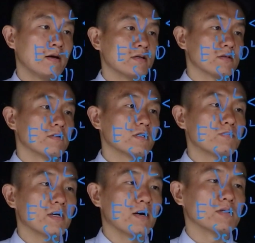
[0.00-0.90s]
So this
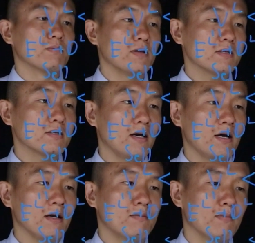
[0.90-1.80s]
becomes a plus
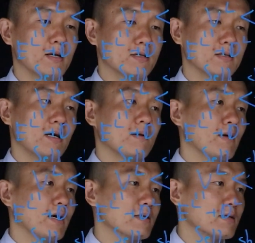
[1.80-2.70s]
sign, minus sign,
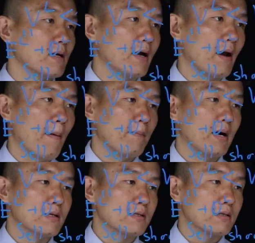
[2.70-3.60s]
minus sign,
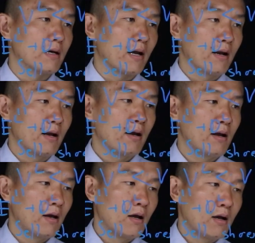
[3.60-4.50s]
minus sign,
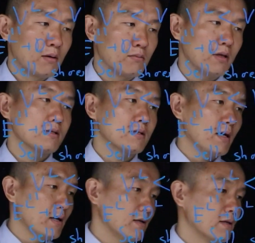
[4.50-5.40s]
plus
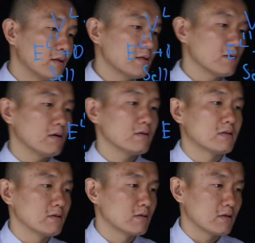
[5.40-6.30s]
sign. This all
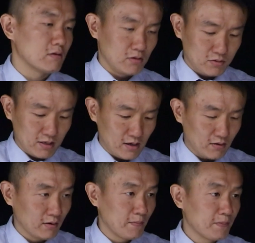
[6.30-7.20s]
still zeroes
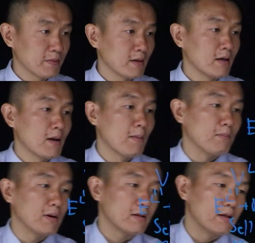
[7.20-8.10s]
out,
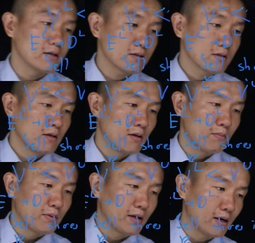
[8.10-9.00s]
but this
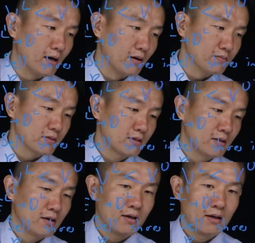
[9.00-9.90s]
becomes
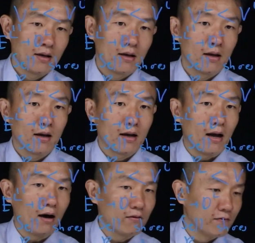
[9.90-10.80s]

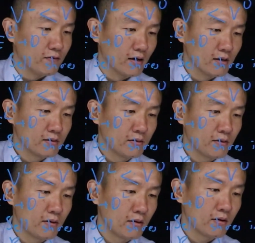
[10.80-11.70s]
alpha
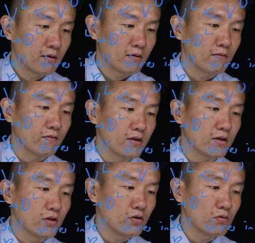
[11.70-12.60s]

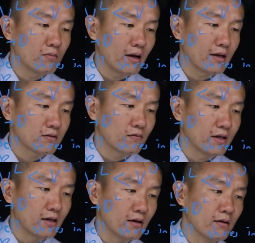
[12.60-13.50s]
VU minus
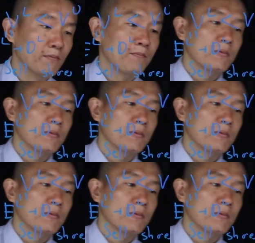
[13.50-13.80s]
VL.